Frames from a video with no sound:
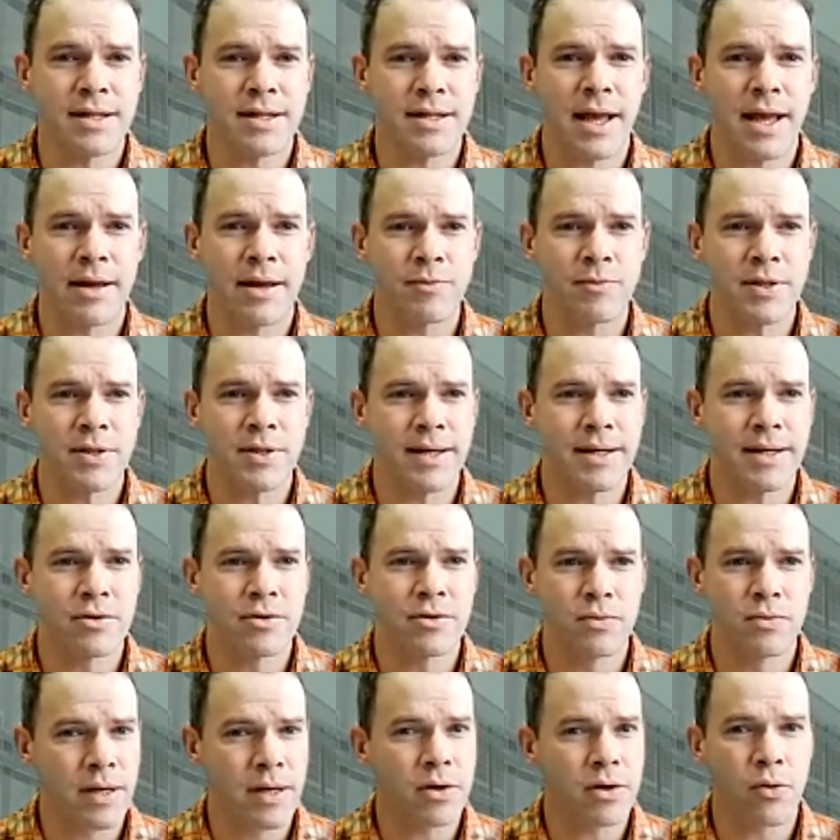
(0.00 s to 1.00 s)
and
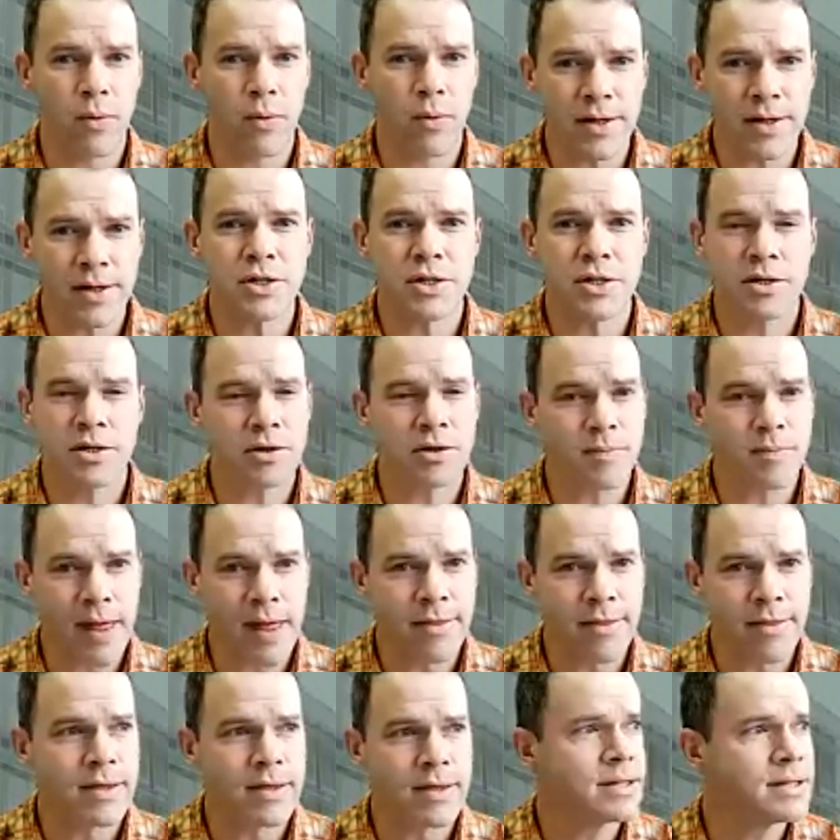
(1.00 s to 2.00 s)
when they question your
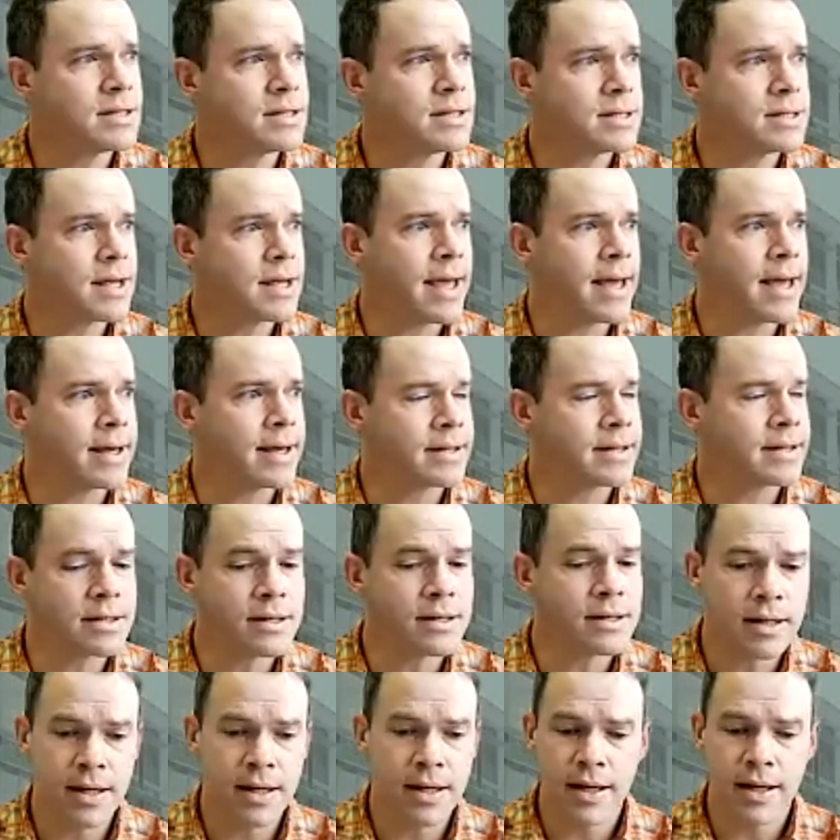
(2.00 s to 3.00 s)
methods and